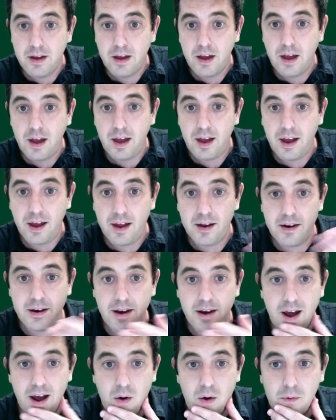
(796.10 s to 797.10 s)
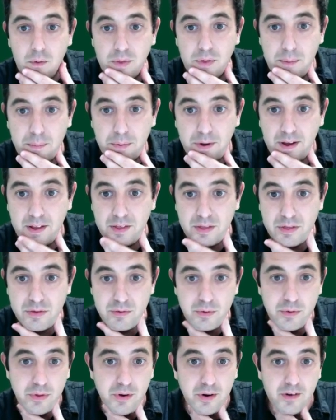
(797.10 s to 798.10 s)
And now they played
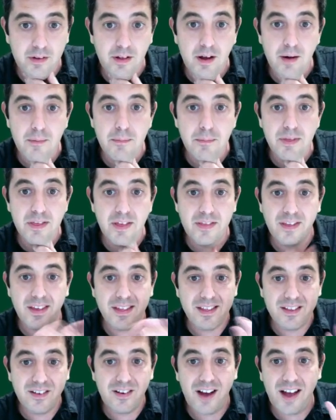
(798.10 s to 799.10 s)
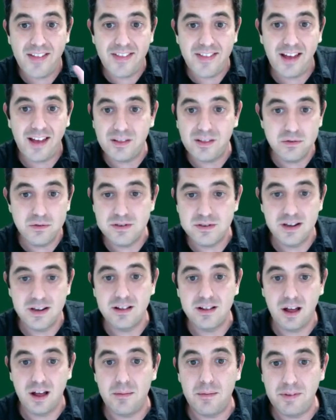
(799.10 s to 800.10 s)
through their club, but then they still had that losing
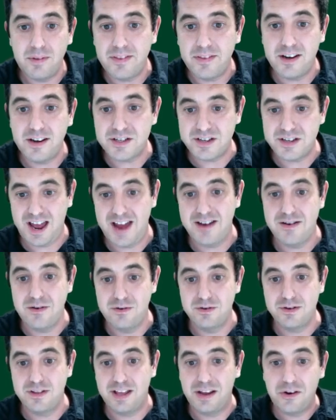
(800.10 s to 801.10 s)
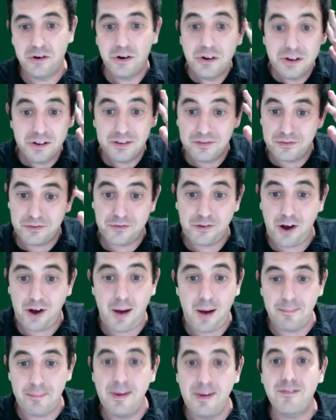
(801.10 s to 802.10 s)
club that they just had they couldn't
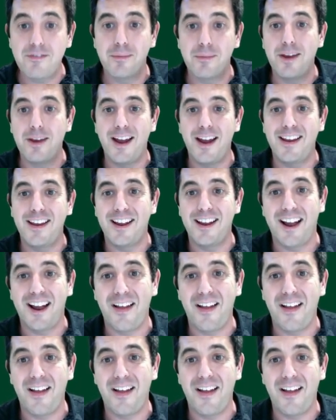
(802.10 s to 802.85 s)
stop me from getting it.